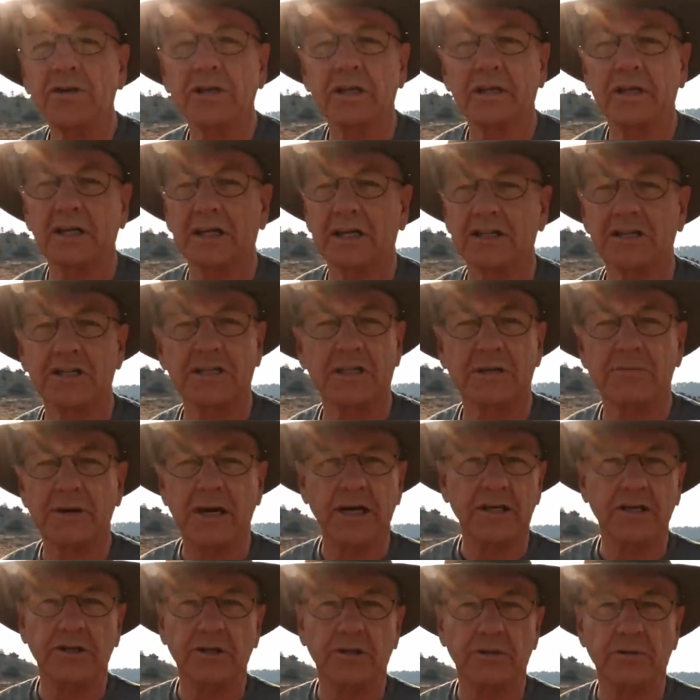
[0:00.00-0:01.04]
you can hunt just
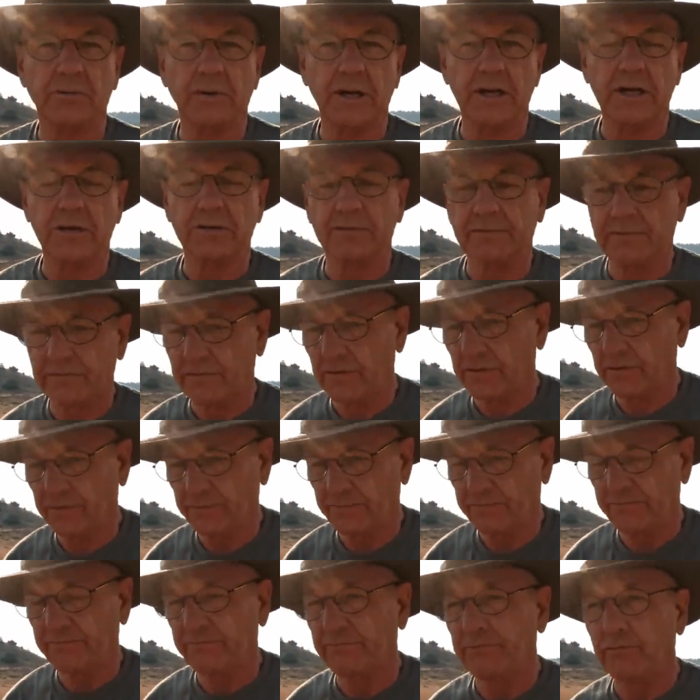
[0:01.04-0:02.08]
about year round for
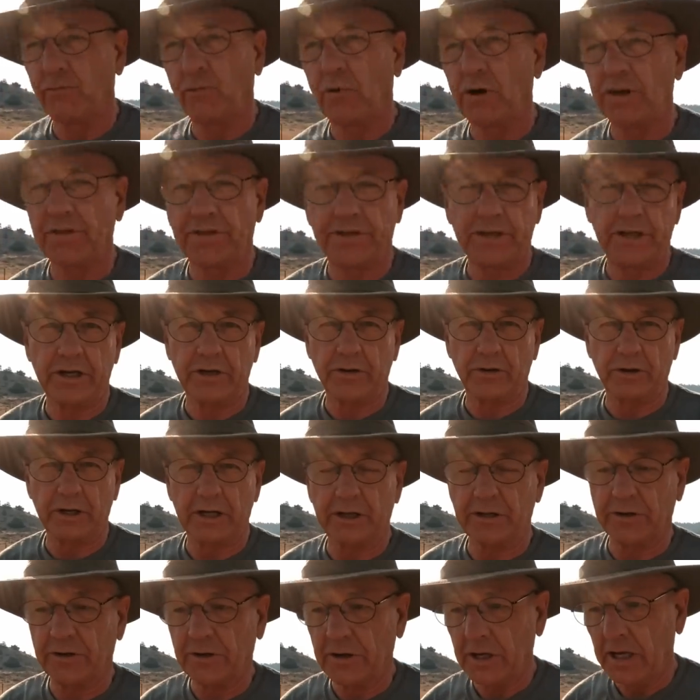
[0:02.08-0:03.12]
one thing or
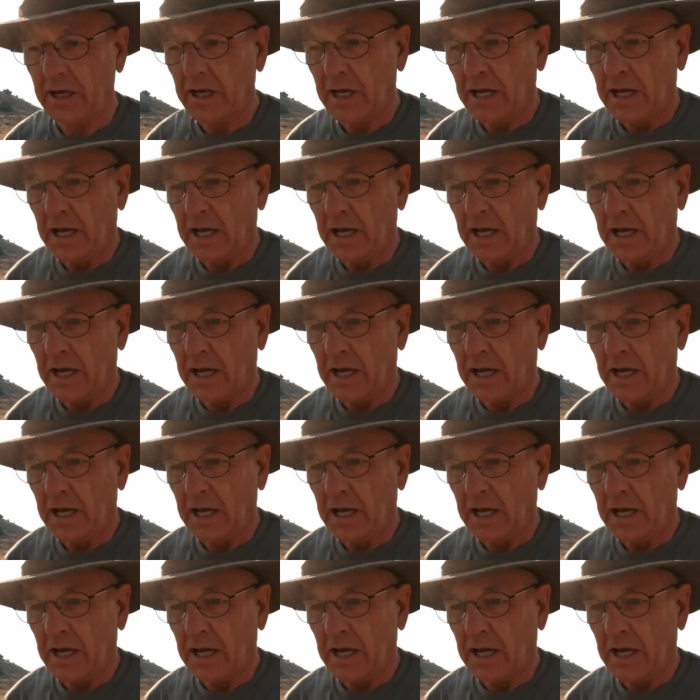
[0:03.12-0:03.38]
another.